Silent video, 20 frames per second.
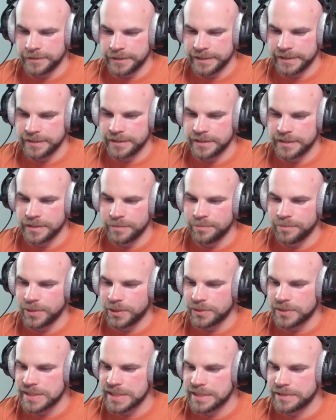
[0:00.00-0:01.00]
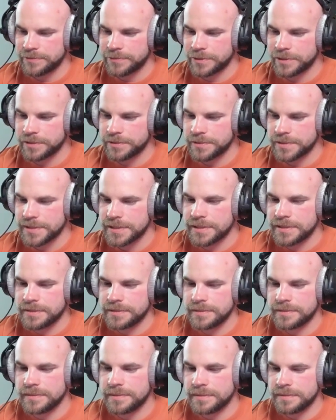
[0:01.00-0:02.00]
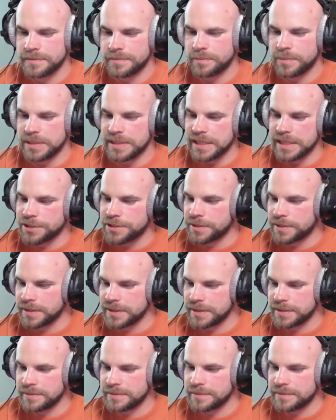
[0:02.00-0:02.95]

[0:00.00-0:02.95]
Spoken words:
and the multi-infernos? Potentially?